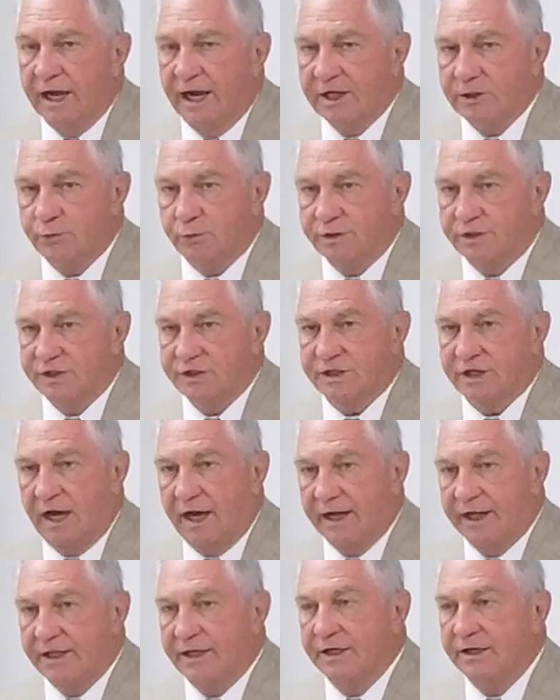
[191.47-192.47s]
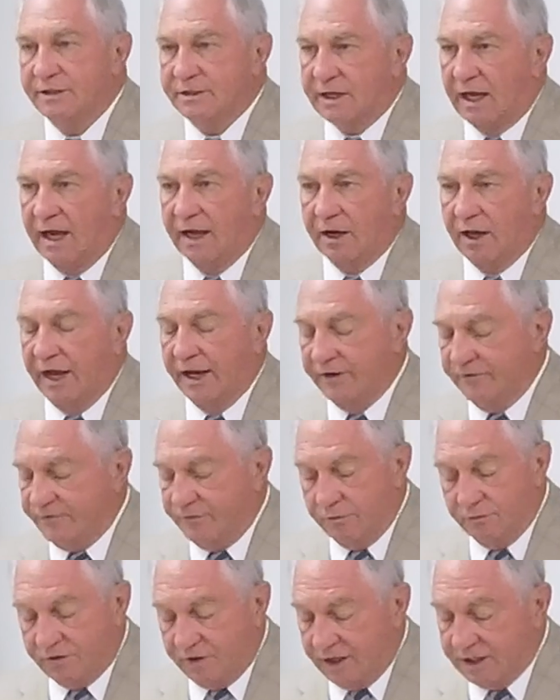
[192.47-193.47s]
as we just kind of hit and highlight a
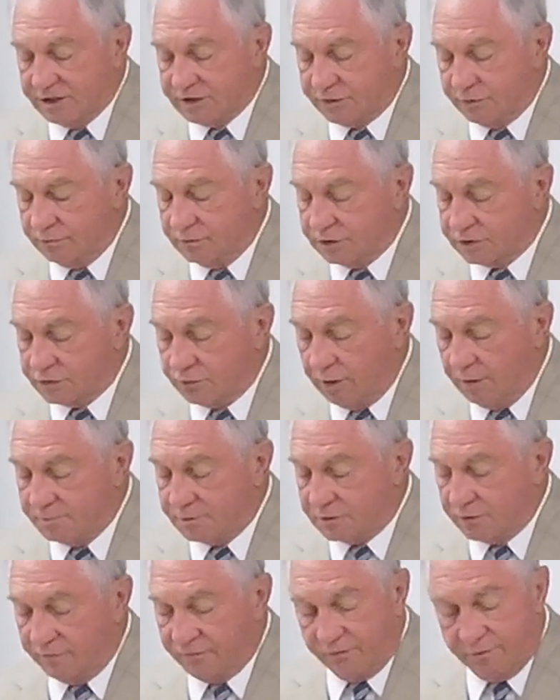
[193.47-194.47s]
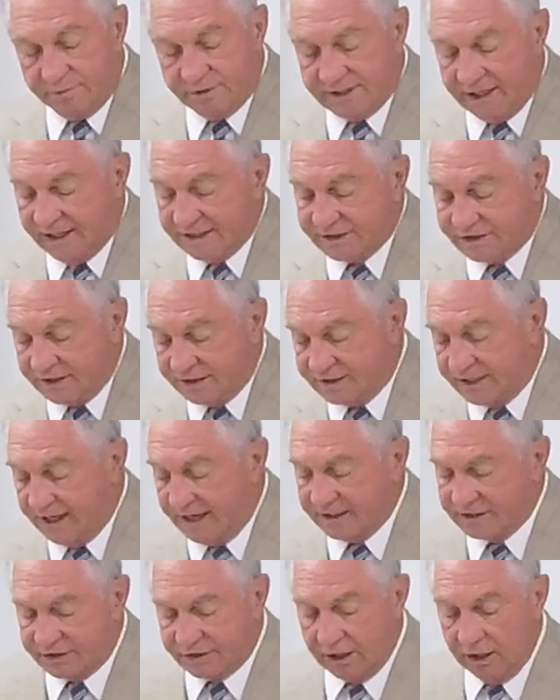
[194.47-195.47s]
few things through the scripture from text to
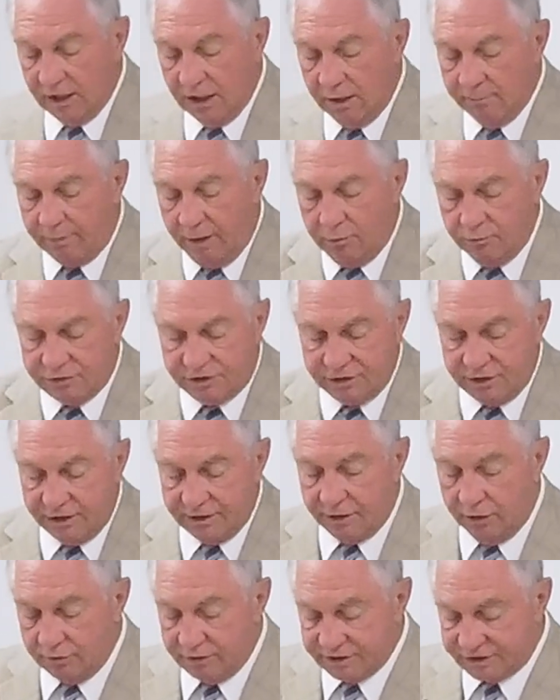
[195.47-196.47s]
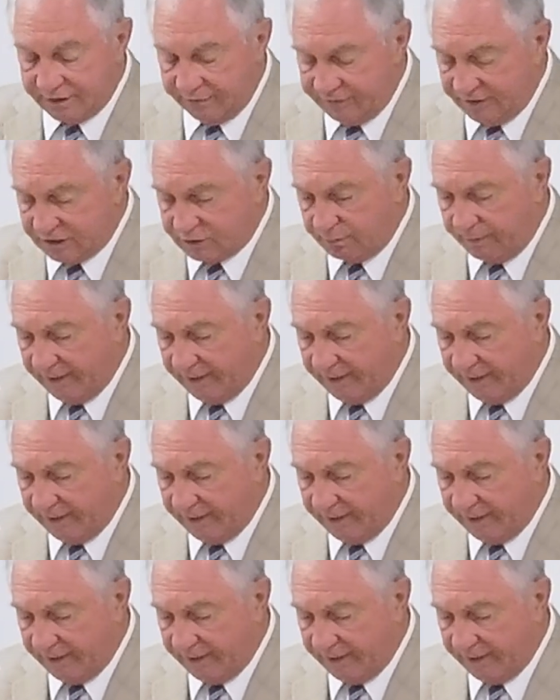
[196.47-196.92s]
text. But I want you to notice in this